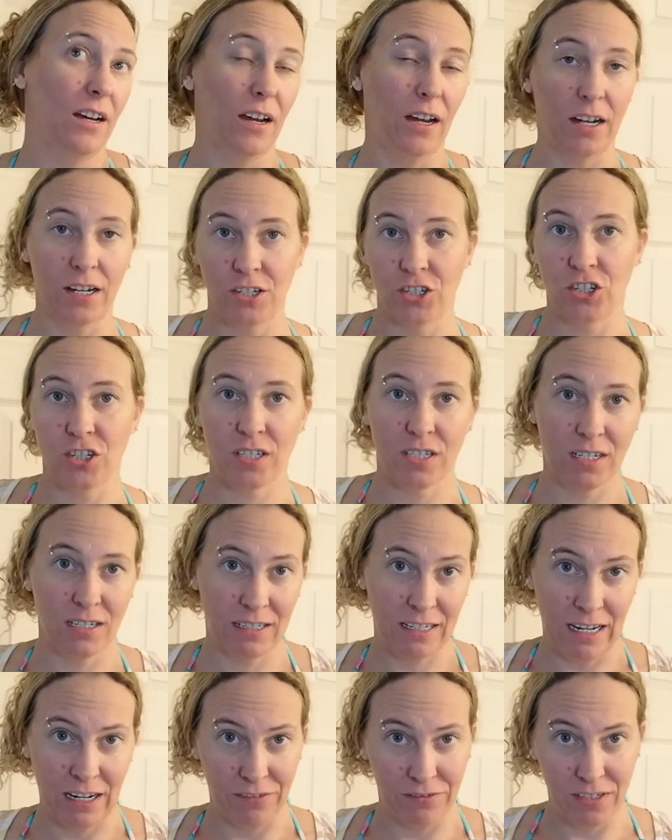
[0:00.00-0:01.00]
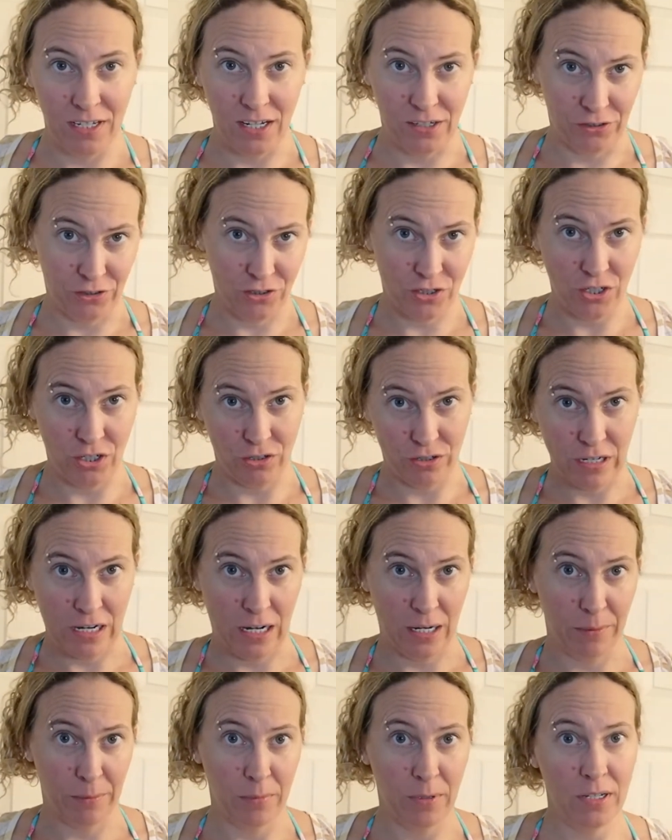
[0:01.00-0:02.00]
I just didn't have the energy or
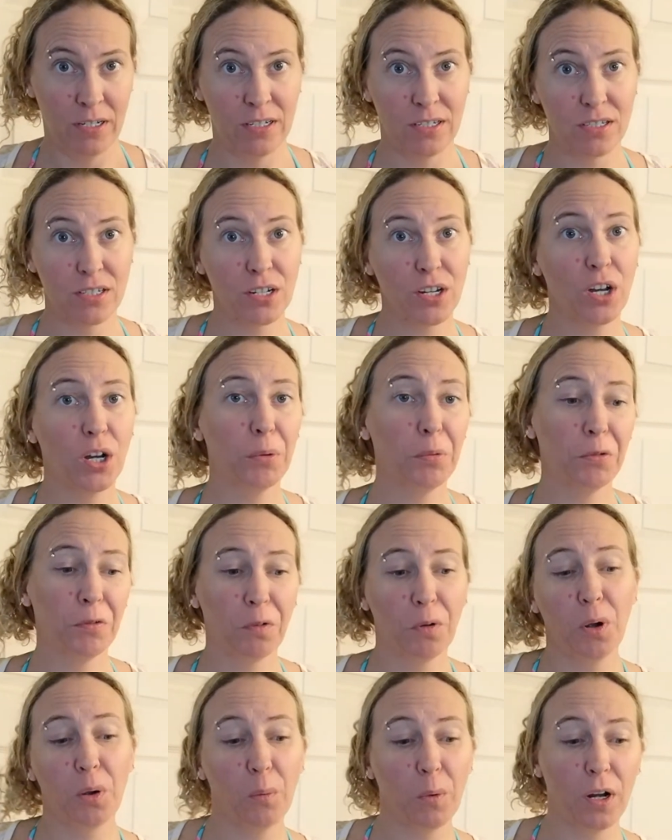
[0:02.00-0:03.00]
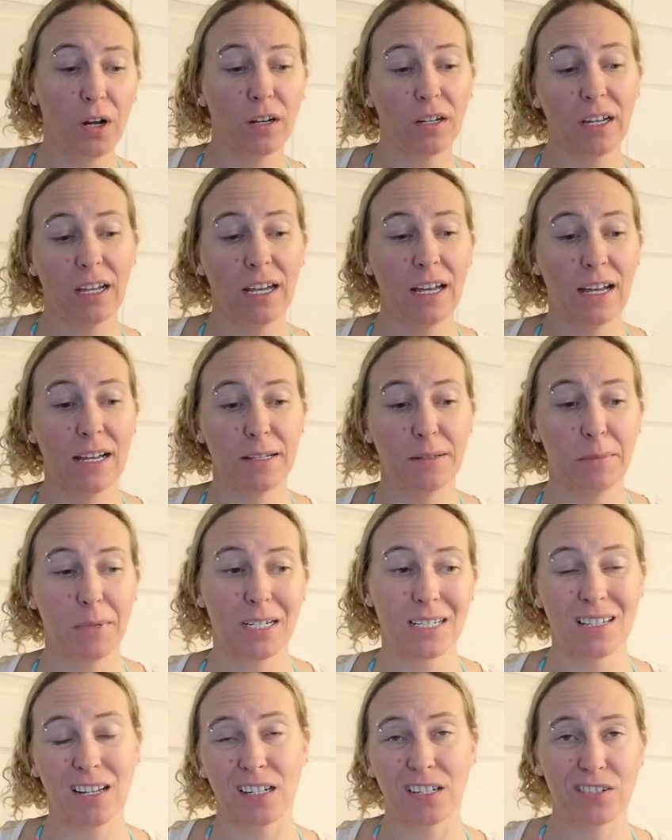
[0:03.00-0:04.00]
time to go before work, and
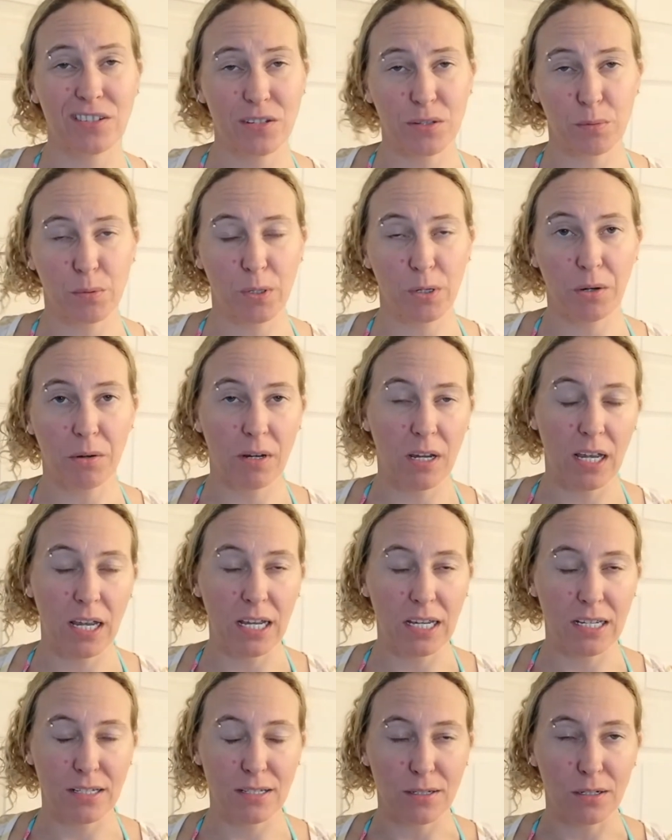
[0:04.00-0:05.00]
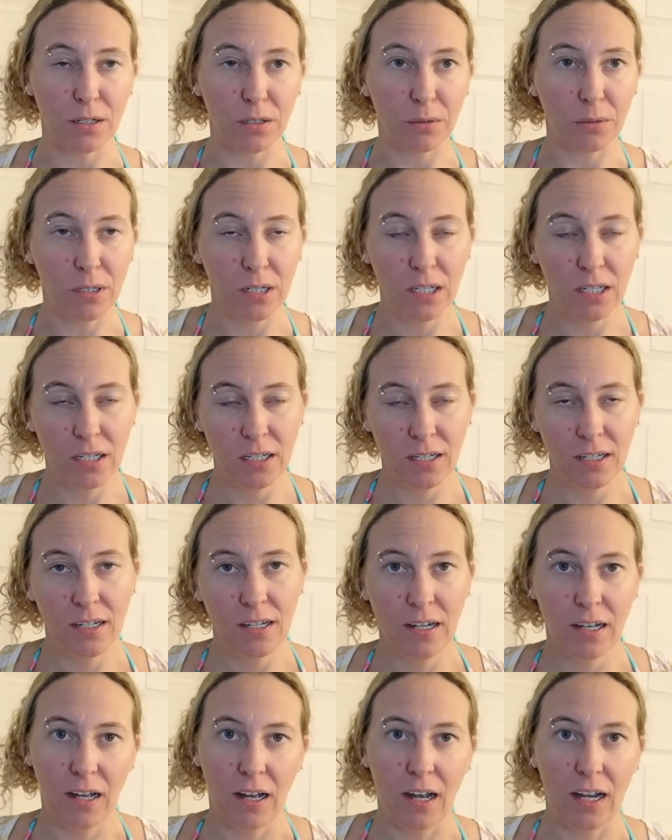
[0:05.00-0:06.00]
my sinuses were okay, so
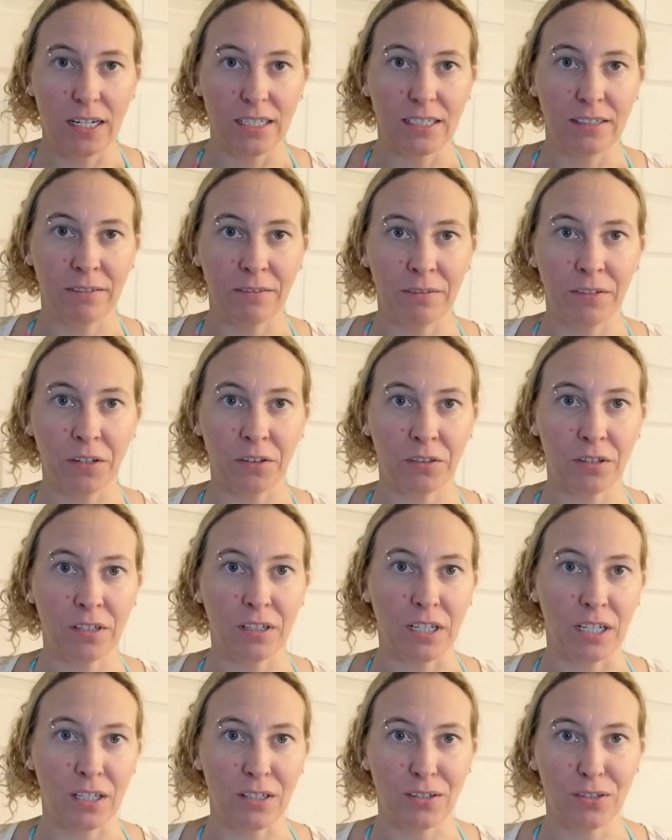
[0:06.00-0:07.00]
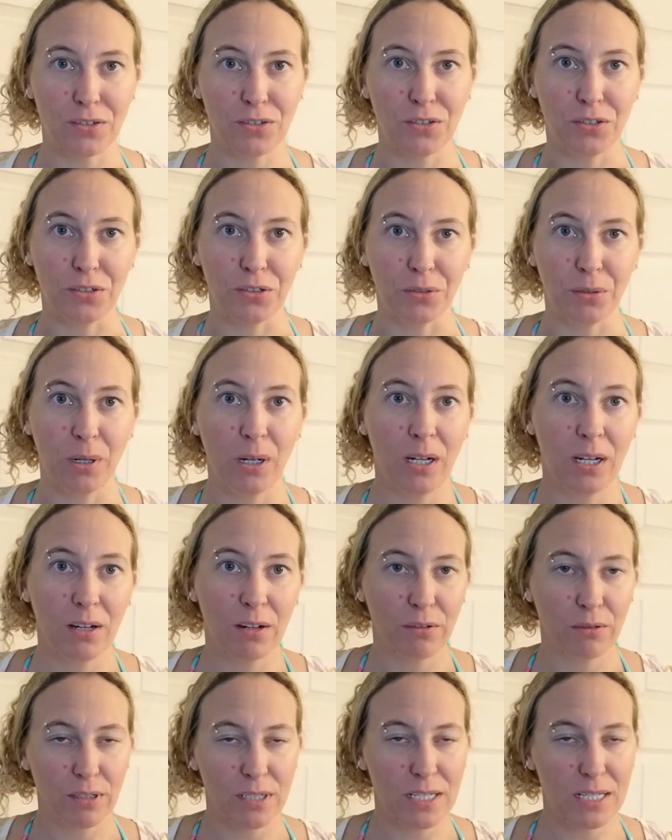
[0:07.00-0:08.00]
I didn't feel the need to
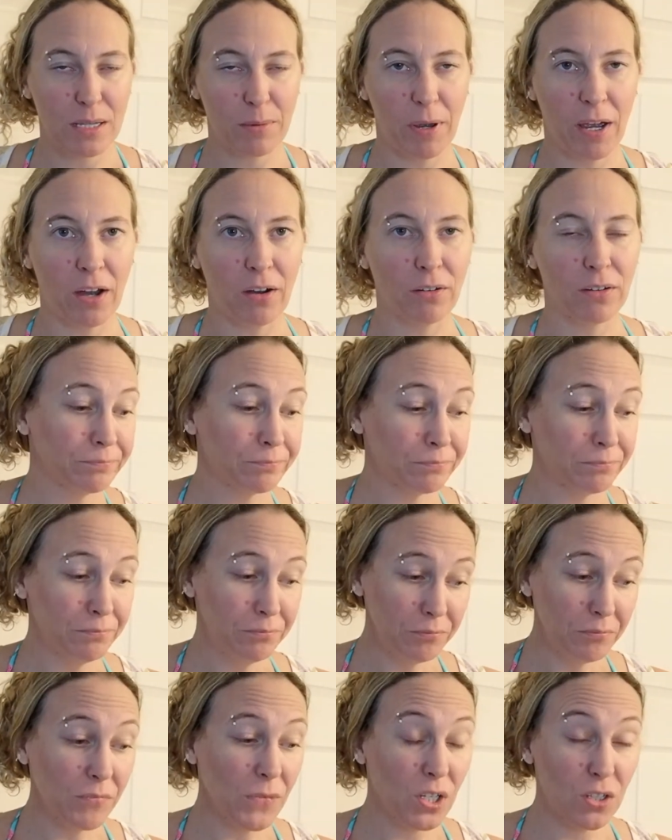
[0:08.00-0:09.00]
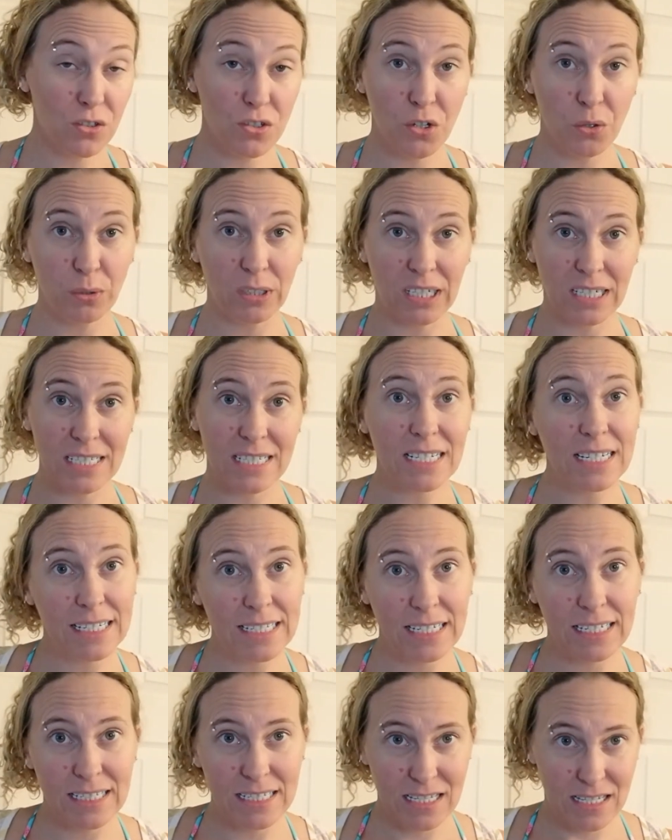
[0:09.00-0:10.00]
rinse them out. So what I
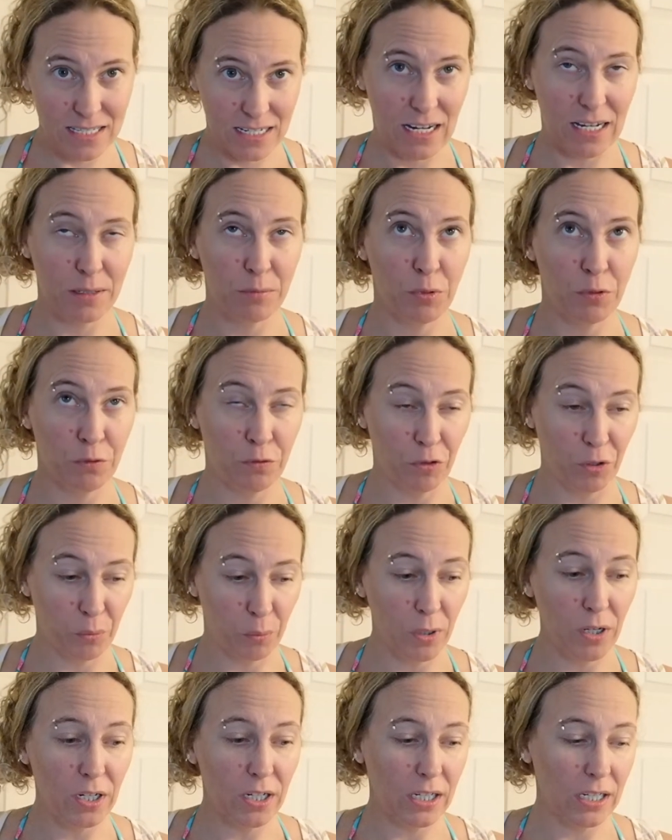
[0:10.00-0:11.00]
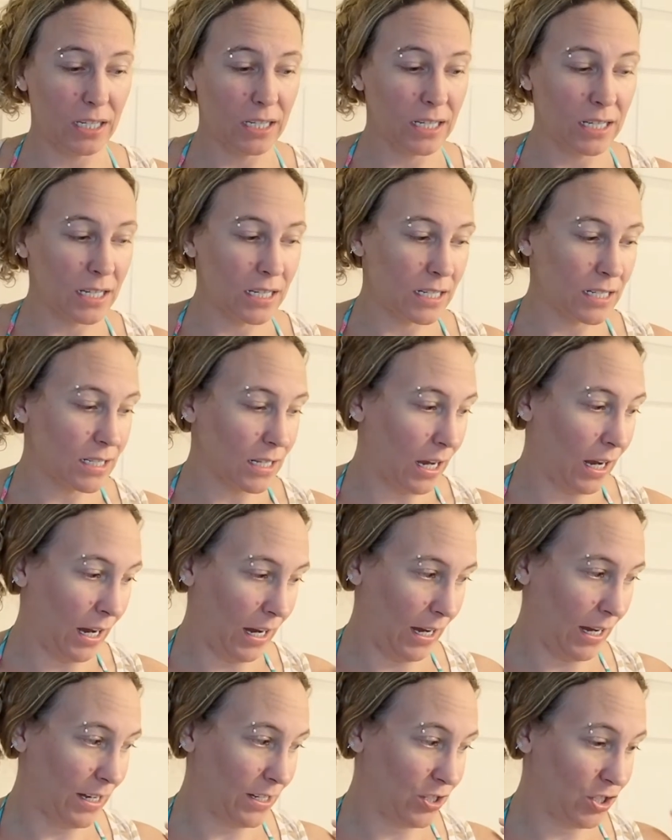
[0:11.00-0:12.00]
did instead before work is
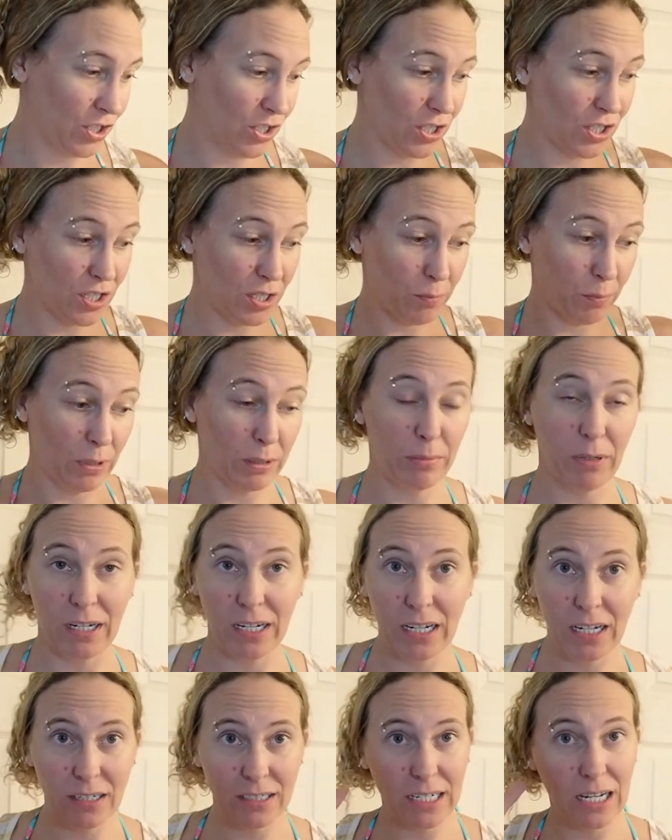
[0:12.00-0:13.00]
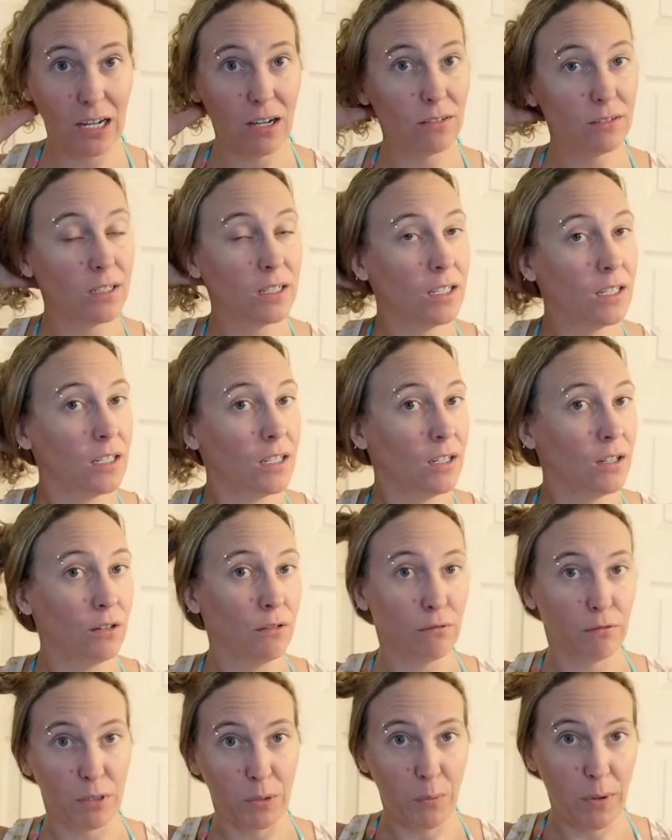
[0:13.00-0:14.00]
I just sprayed my hair down,
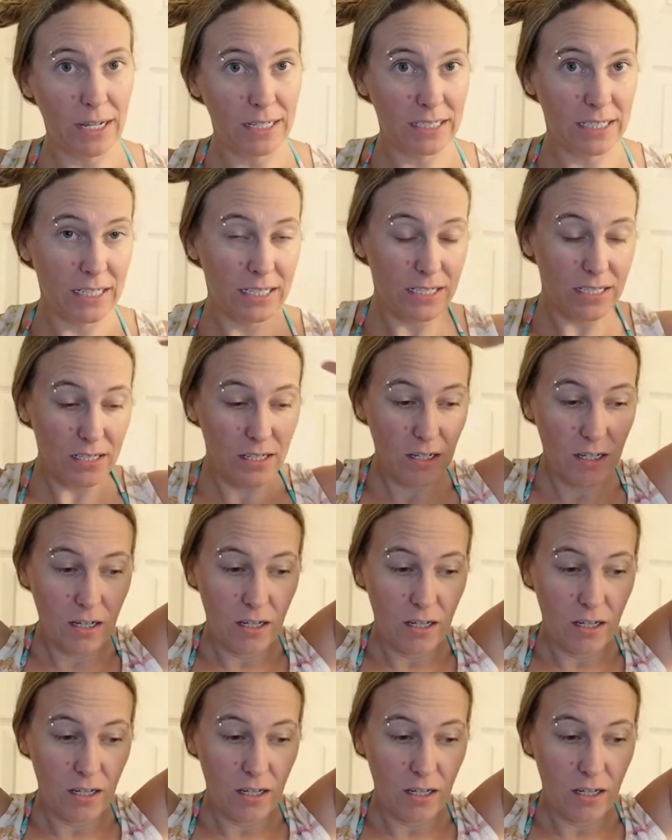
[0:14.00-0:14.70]
re-wet it,